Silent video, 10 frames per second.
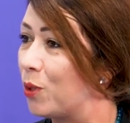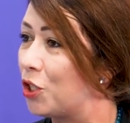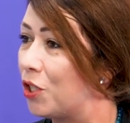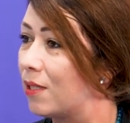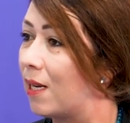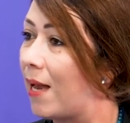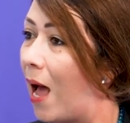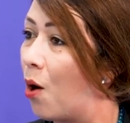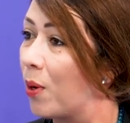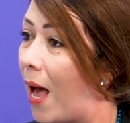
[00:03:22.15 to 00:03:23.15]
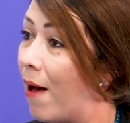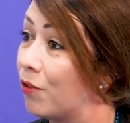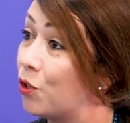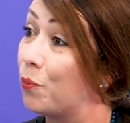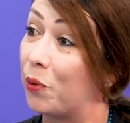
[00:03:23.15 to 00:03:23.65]
which is that now we
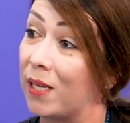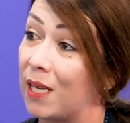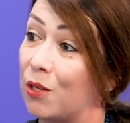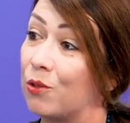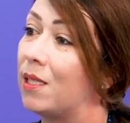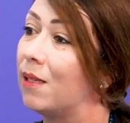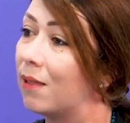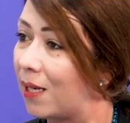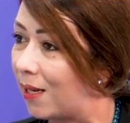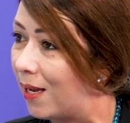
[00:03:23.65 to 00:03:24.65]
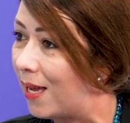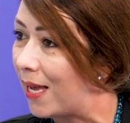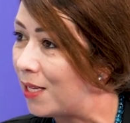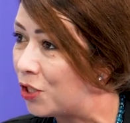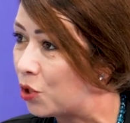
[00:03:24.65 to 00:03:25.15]
have to bring the utility
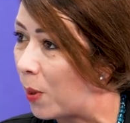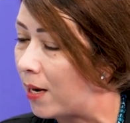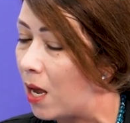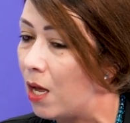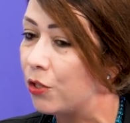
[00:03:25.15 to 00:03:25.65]
into it.